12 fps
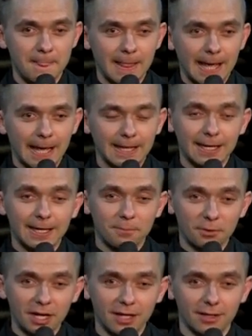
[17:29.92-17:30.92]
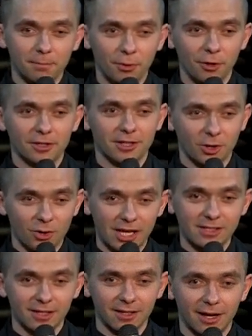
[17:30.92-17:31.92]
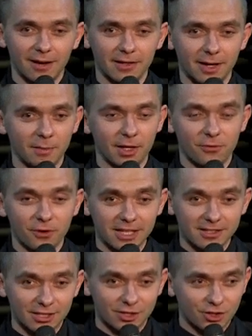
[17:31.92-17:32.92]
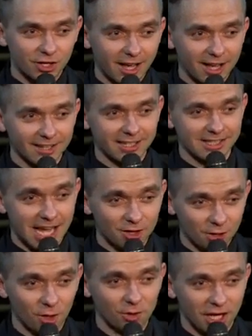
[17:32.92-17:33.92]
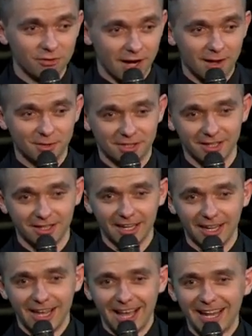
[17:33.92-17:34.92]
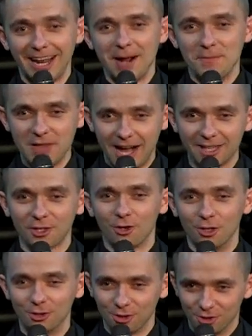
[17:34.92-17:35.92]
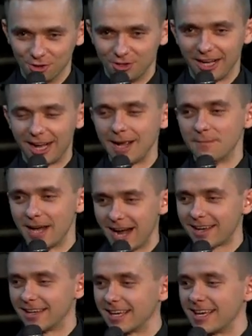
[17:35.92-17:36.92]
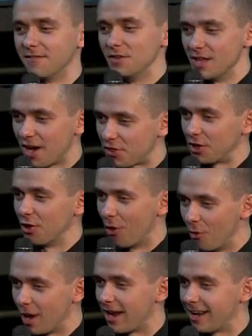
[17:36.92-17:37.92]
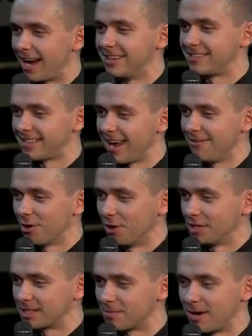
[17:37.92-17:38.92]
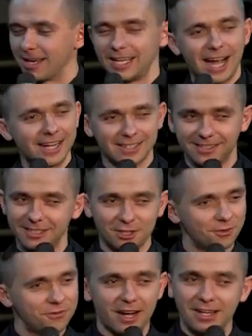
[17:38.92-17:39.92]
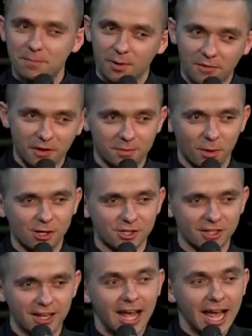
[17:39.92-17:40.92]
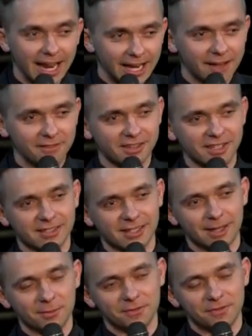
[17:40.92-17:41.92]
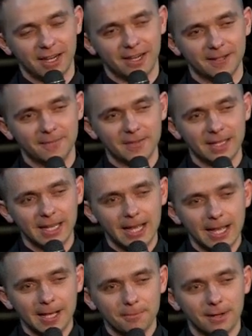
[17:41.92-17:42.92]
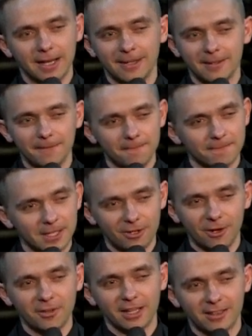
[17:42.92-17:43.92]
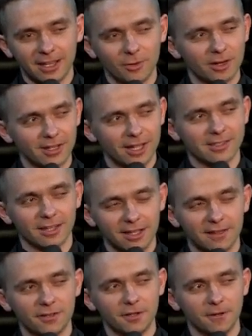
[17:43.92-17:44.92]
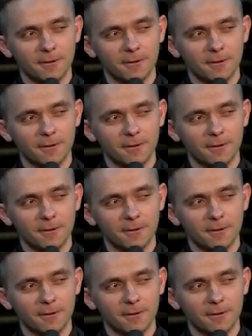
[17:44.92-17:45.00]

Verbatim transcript: And I kept reading the book, The Crazy Love, and I'm like, Francis Chan does not know Dave Ramsey. And I am not going to do that. I am not going to give nothing away. I saved all this money. I just need to find the perfect person and everything's going to be fine. But you know that thing where it doesn't leave you.